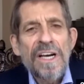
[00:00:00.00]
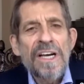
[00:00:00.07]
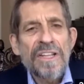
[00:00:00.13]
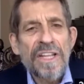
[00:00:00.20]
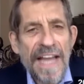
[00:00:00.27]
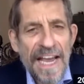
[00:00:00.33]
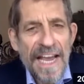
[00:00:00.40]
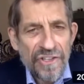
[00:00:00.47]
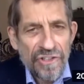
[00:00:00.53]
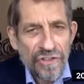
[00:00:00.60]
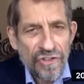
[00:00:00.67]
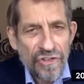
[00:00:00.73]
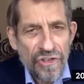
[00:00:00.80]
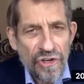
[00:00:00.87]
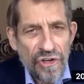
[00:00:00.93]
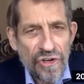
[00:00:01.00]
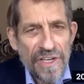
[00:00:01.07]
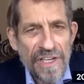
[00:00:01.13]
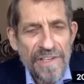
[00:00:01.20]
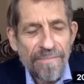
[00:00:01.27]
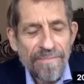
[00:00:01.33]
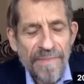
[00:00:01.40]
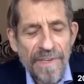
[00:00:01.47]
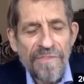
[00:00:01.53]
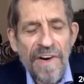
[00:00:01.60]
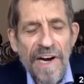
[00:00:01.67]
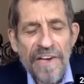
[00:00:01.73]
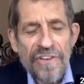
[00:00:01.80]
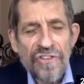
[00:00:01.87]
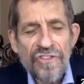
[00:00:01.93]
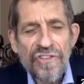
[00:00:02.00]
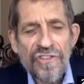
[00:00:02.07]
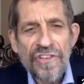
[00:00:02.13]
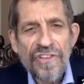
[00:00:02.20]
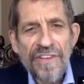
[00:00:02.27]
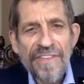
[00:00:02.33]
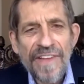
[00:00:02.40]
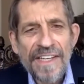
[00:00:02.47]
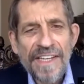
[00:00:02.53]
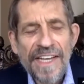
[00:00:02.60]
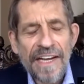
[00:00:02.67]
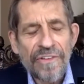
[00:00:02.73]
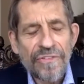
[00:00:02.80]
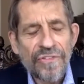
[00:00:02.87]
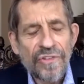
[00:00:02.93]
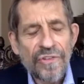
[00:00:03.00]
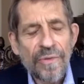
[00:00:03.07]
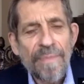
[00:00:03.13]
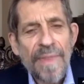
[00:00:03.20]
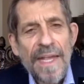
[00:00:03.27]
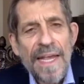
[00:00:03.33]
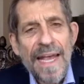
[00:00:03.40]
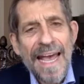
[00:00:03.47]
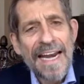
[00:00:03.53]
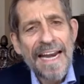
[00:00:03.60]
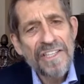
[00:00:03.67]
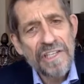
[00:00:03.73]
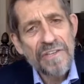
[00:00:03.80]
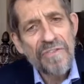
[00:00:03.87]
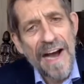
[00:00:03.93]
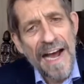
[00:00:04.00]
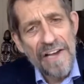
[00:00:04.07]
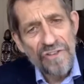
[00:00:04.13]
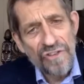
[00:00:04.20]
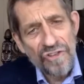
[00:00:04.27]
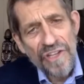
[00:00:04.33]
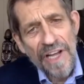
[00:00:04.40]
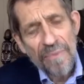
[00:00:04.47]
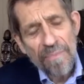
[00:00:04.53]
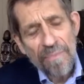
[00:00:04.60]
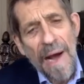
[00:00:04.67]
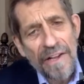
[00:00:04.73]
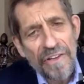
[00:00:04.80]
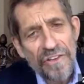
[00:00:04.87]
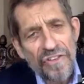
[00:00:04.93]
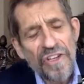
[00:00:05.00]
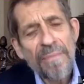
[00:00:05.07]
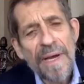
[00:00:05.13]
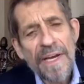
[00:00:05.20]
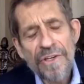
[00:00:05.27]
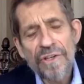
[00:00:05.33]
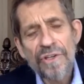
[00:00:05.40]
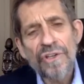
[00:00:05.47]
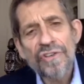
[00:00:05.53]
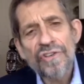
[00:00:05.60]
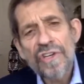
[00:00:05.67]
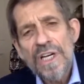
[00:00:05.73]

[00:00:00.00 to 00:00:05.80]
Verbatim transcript: The National Security Advisor sits on that council. And as advisors, not policymakers,